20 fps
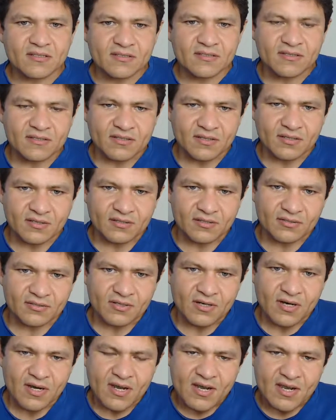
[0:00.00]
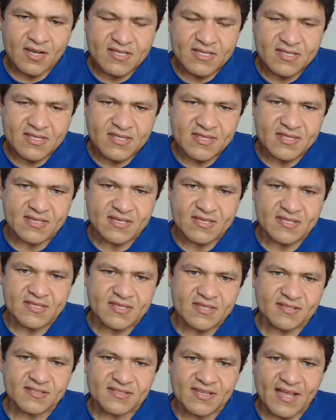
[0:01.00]
so
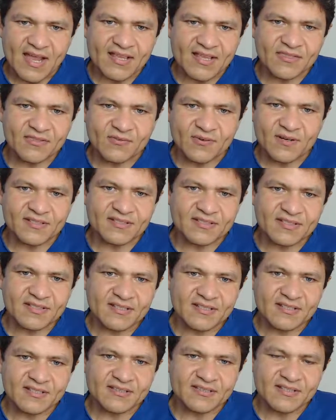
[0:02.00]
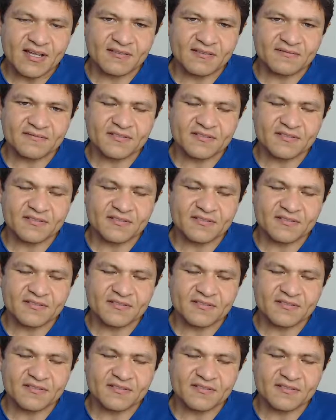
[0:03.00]
the side thrust kick itself.